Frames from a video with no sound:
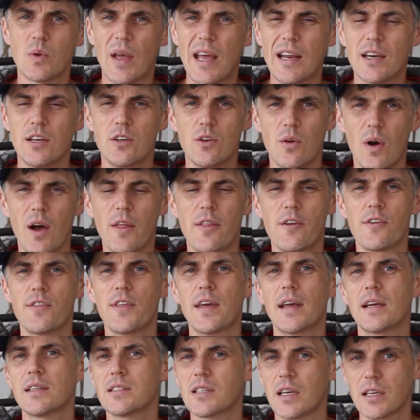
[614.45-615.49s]
we had to do other
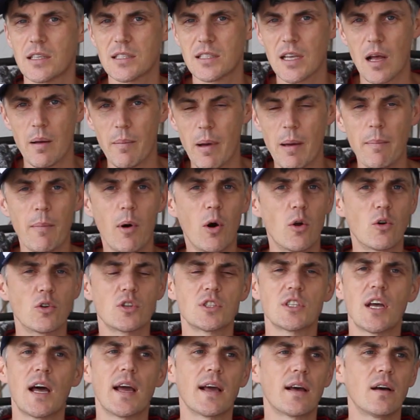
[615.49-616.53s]
things like sell my
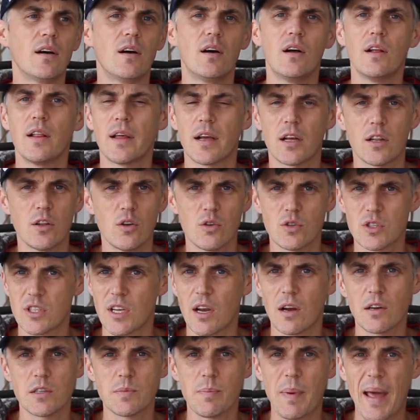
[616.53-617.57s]
motorcycle and close
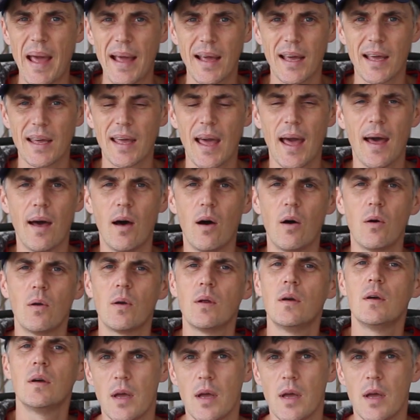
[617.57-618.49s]
Sarah's bank account.